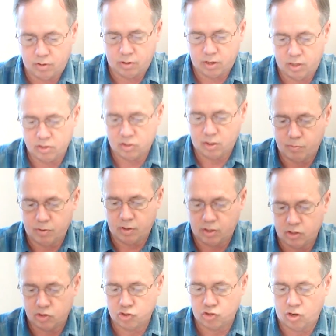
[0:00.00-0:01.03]
okay, something
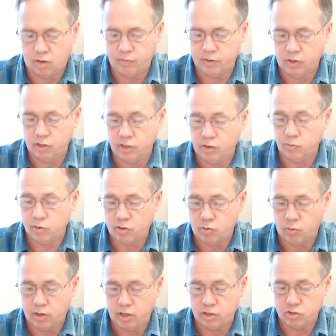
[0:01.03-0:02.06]
like solving linear
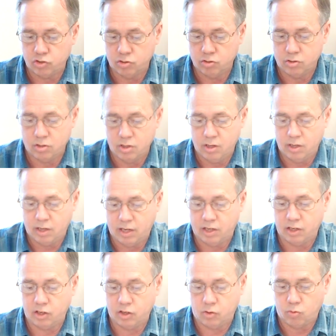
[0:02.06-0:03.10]
equations and
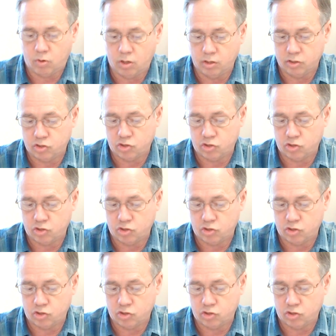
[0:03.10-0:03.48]
inequalities,